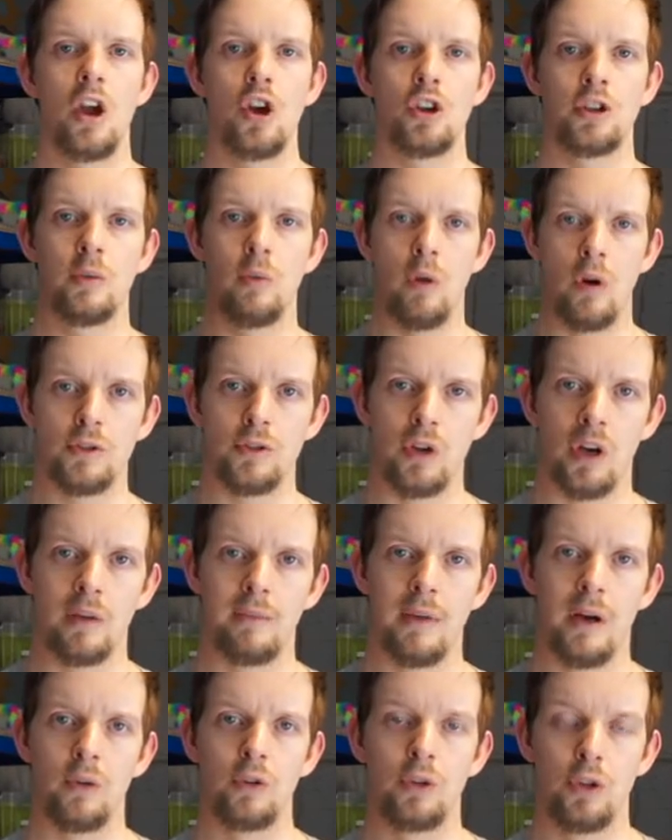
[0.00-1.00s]
So whilst on
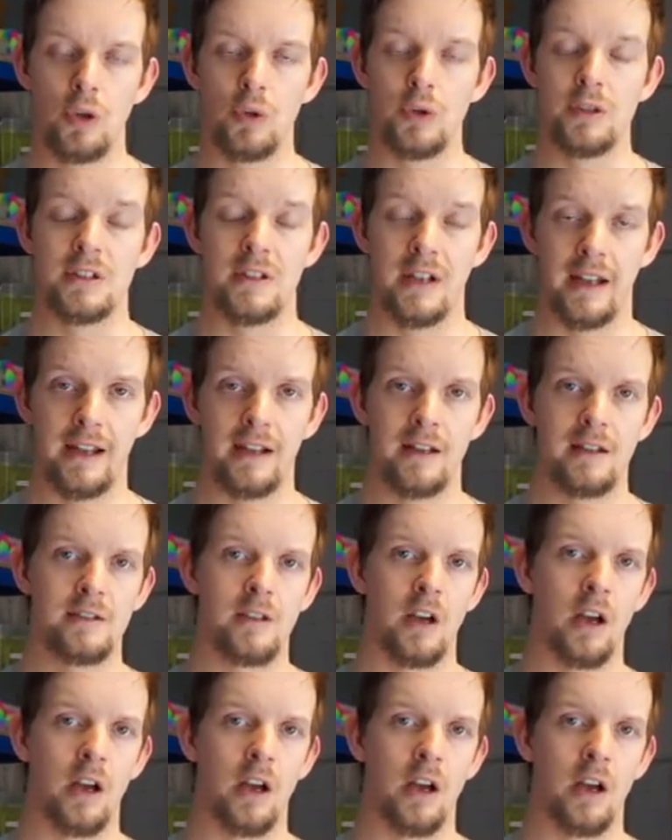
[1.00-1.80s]
about new slings,